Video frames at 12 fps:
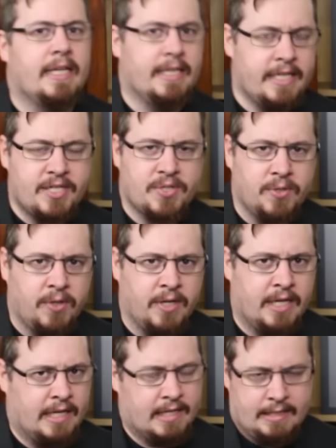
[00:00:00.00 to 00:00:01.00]
This
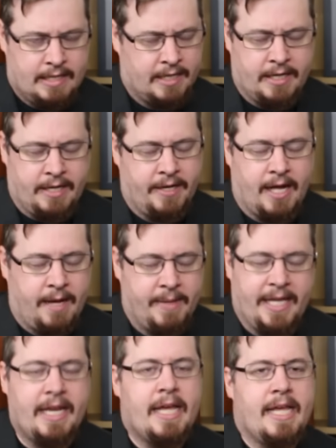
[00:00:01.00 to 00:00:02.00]
sword, no.
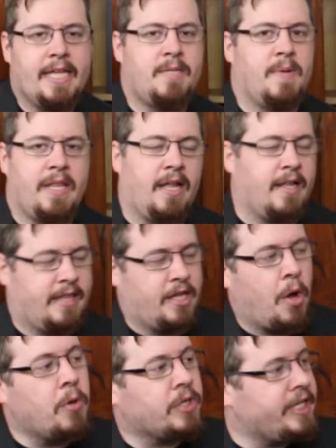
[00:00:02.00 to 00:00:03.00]
I mean, it's
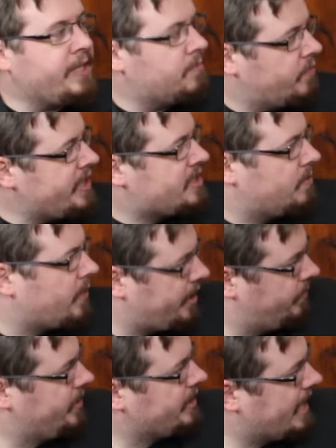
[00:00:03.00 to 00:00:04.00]
the only reason why
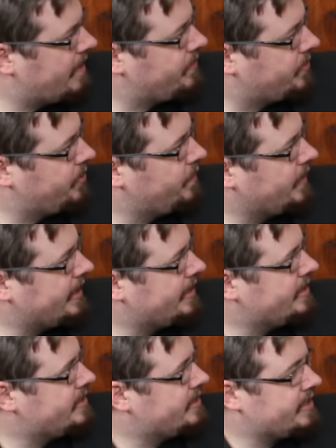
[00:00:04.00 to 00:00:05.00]
you really have a curve like
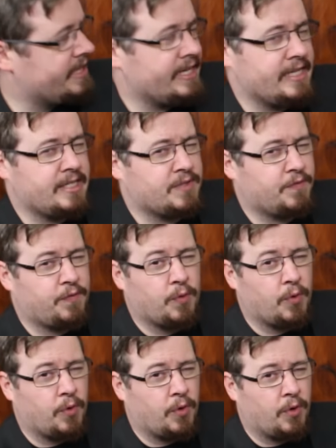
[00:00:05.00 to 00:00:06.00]
this is
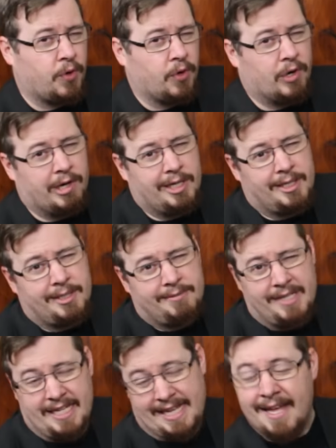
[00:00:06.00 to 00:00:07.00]
for
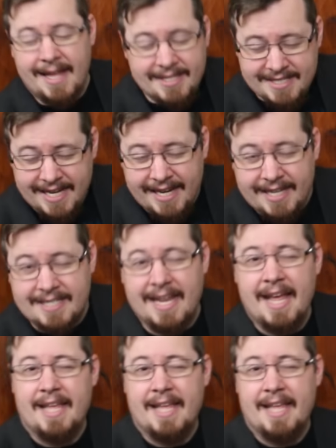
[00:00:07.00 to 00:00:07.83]
aesthetics.